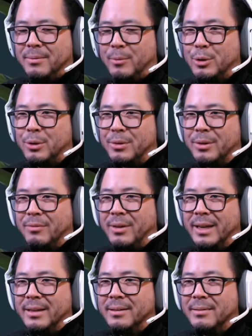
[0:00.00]
We're totally
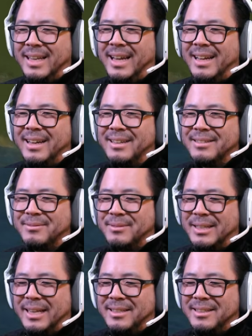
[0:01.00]
fine. Yeah,
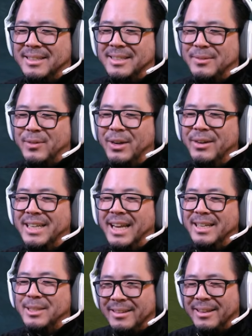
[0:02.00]
that's very
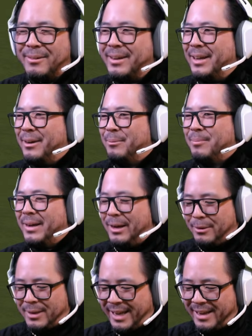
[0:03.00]
nice. There we go.
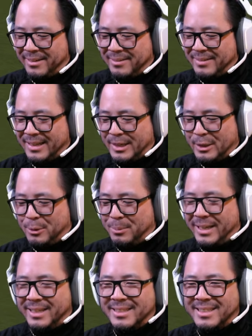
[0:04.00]
Okay, cool
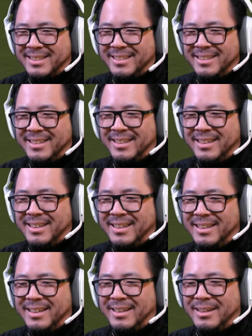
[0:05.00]
beans.
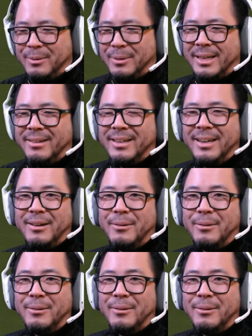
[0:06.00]
Well, there you go.